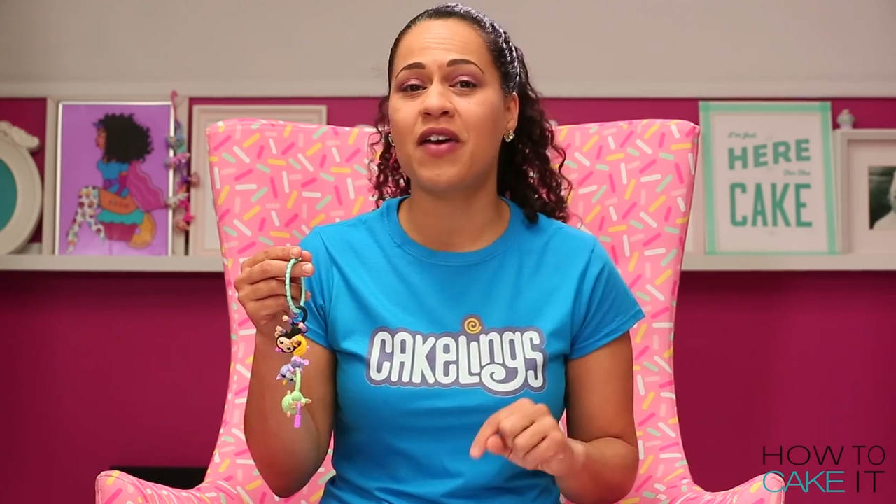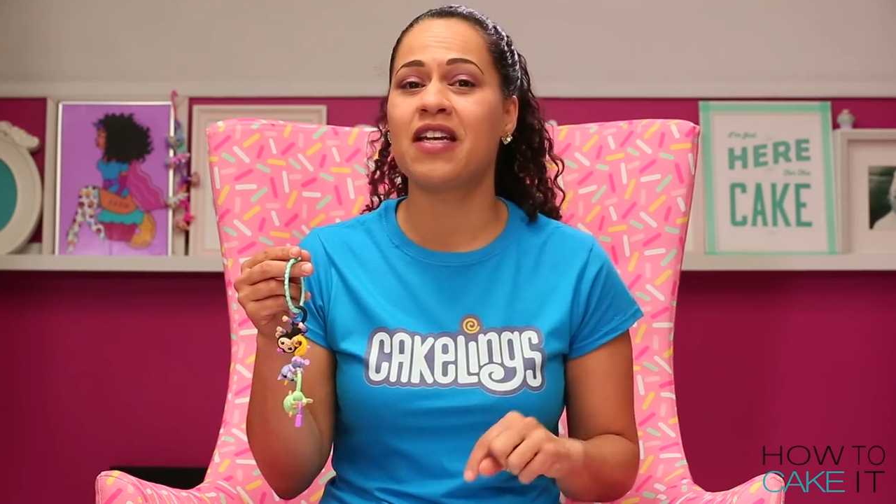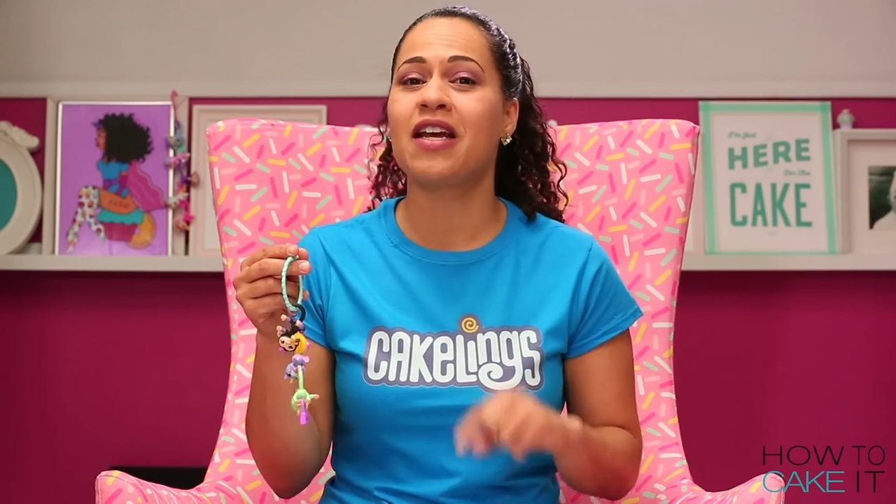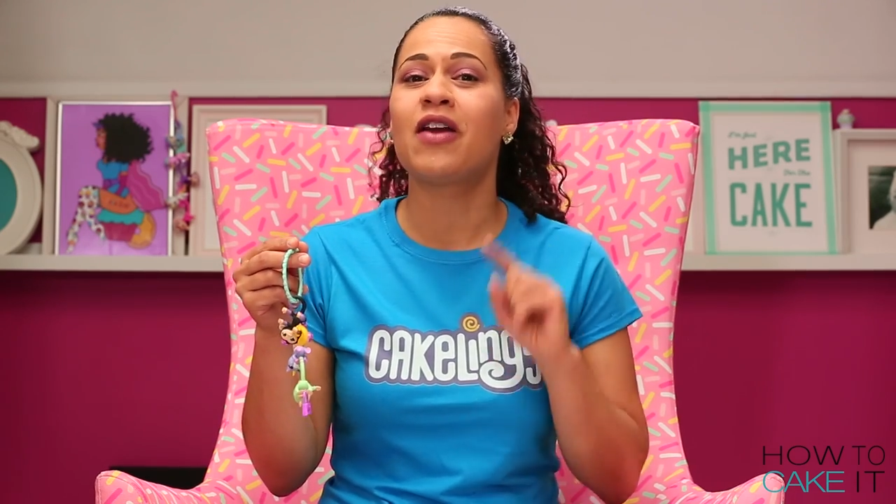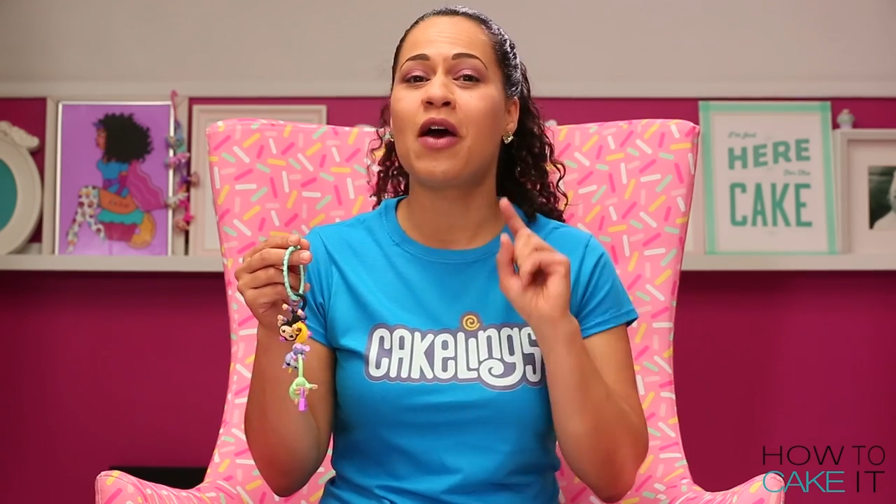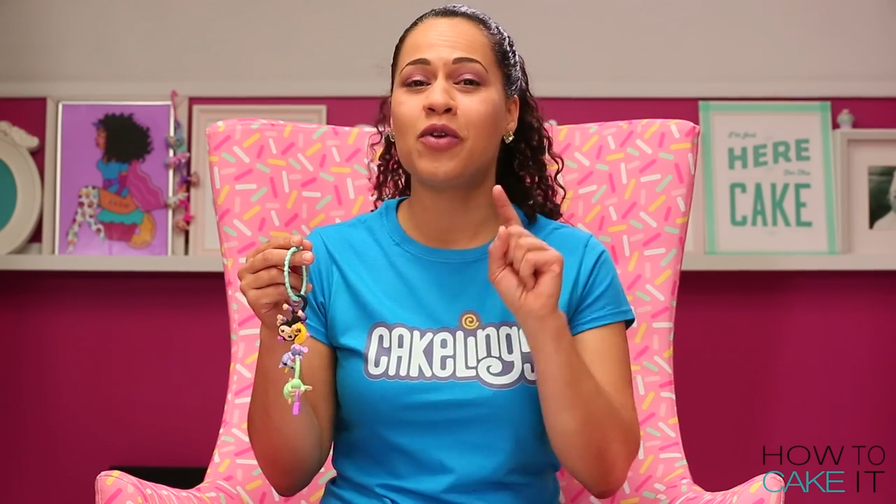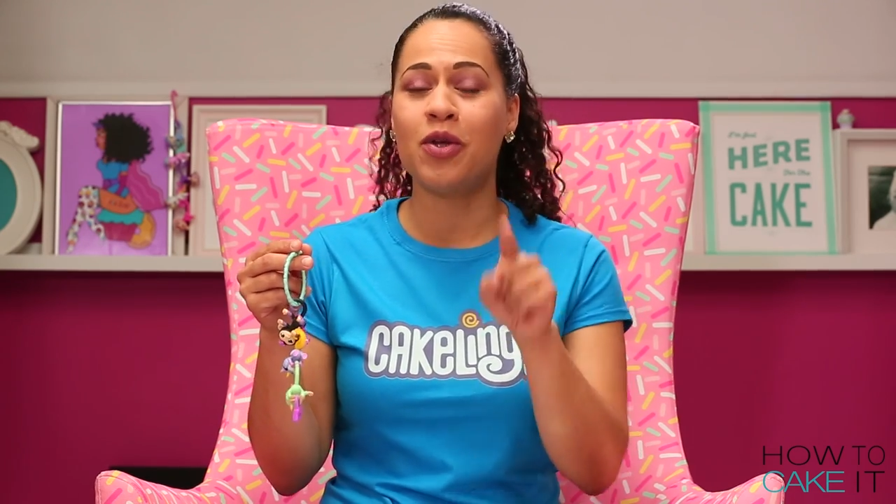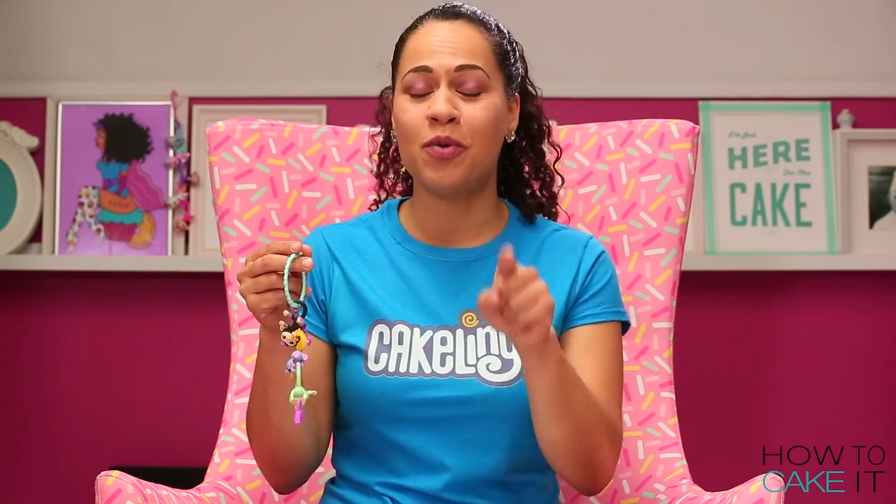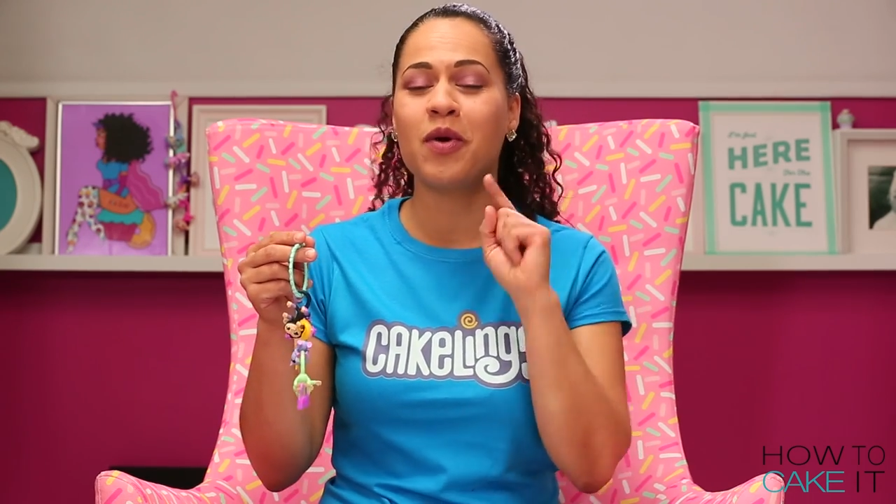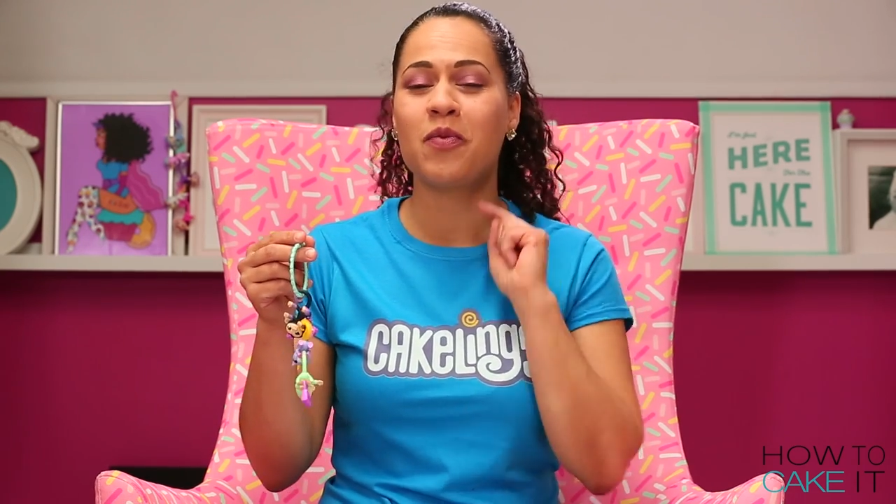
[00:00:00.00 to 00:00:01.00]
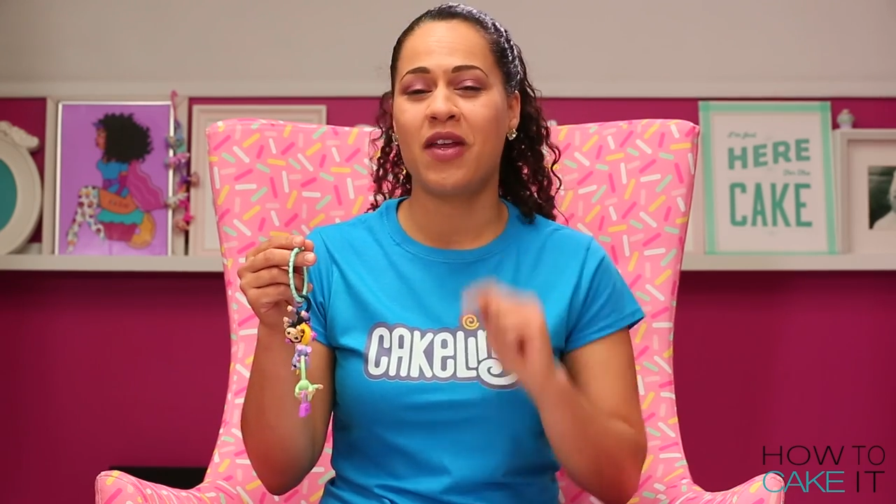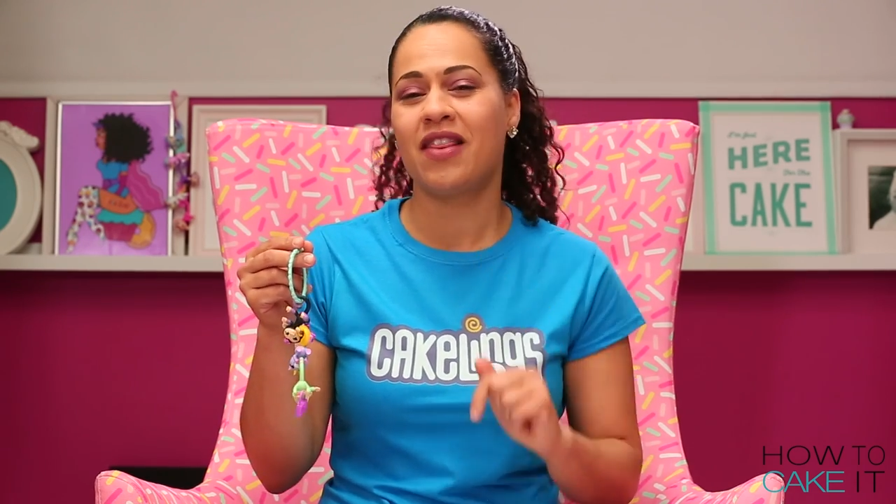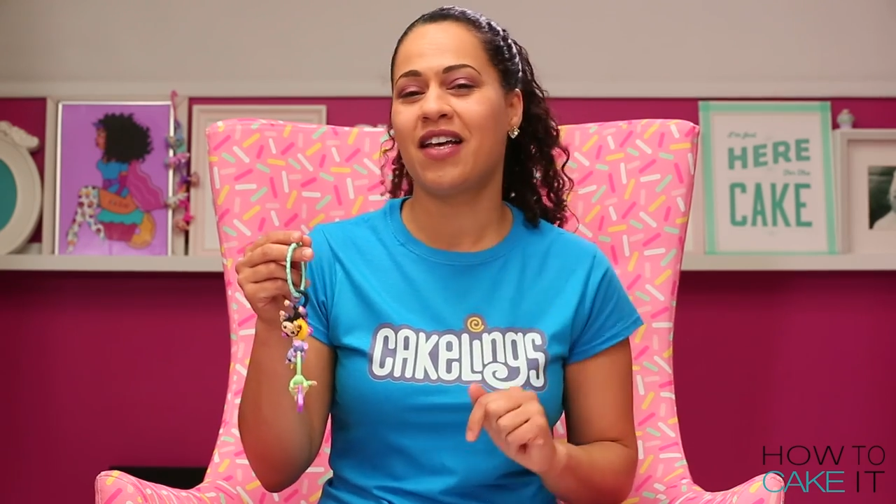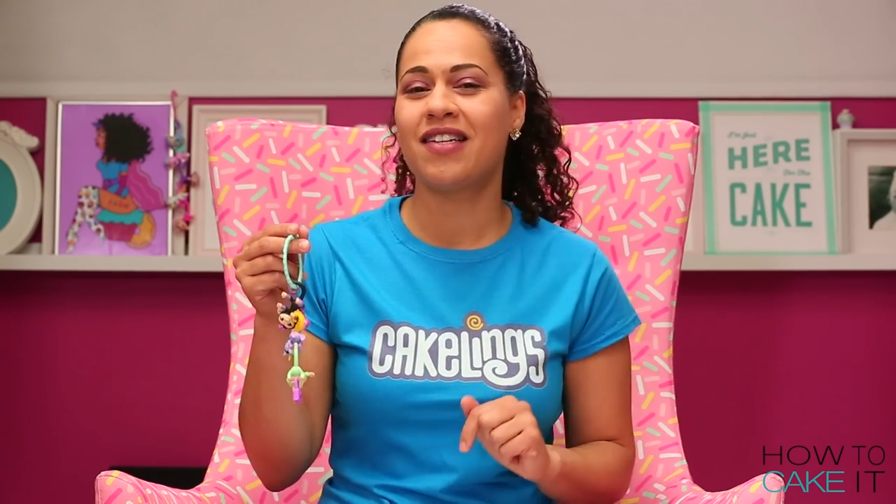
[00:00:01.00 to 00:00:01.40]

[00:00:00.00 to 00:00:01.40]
find out how you can win